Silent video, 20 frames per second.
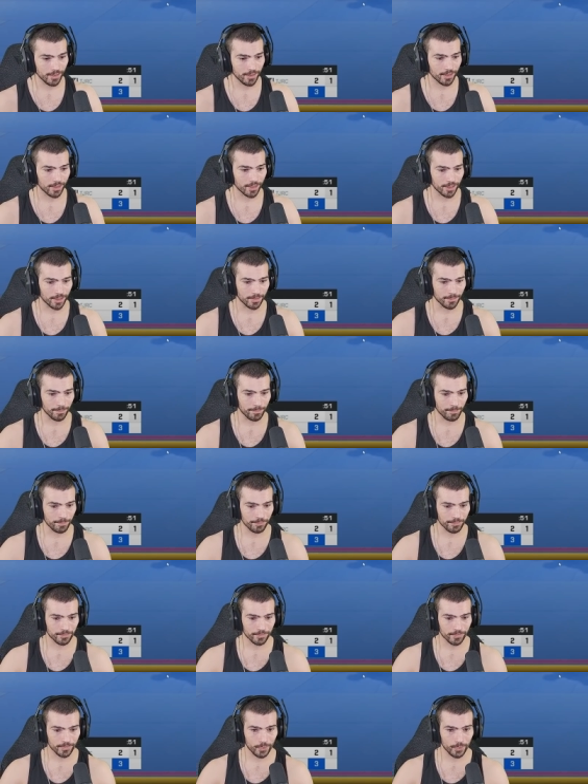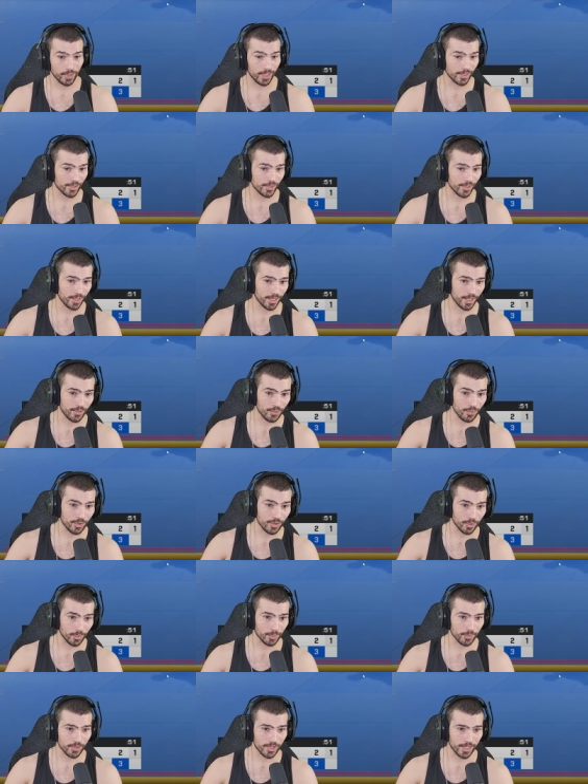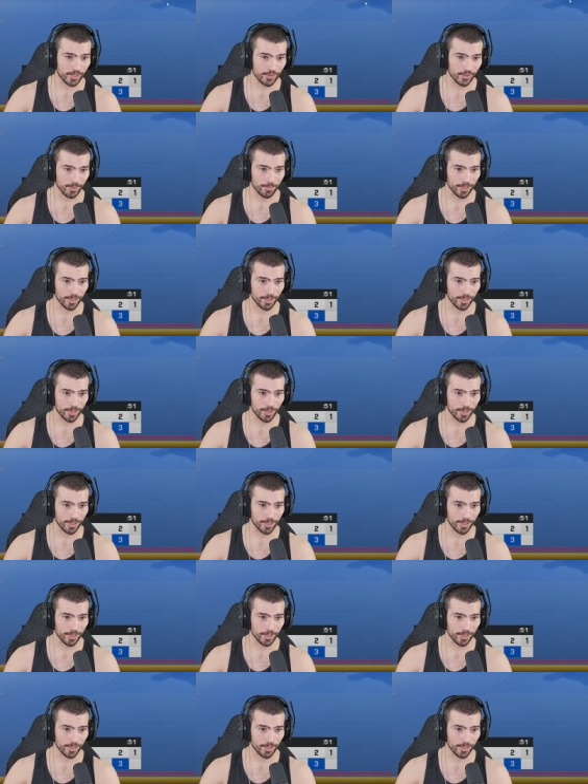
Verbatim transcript: Um, well, actually, I do know it was actually